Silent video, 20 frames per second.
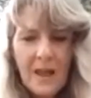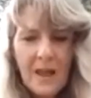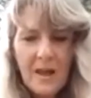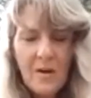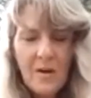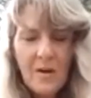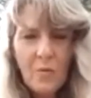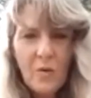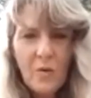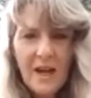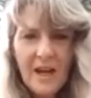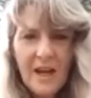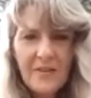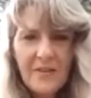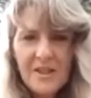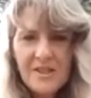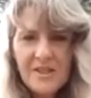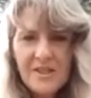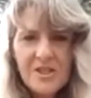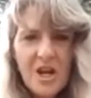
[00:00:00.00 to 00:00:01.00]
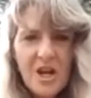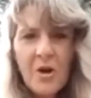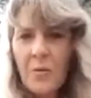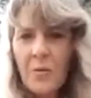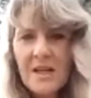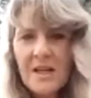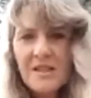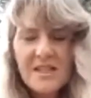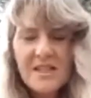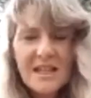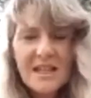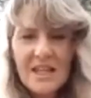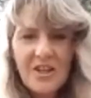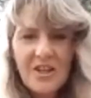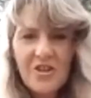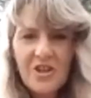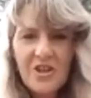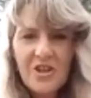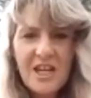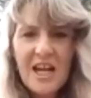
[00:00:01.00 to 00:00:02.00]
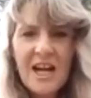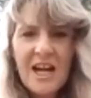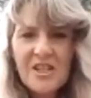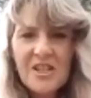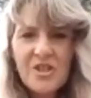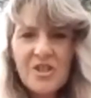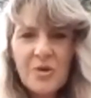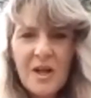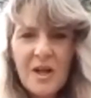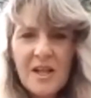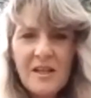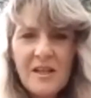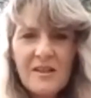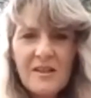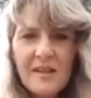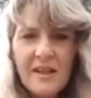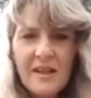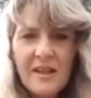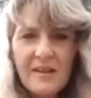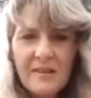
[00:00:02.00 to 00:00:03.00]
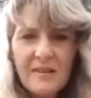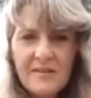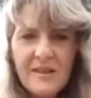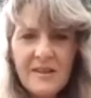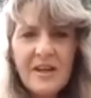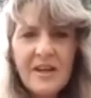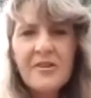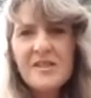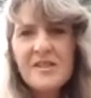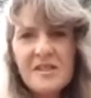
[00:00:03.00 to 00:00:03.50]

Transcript: where there's no one telling you can't do anything, there is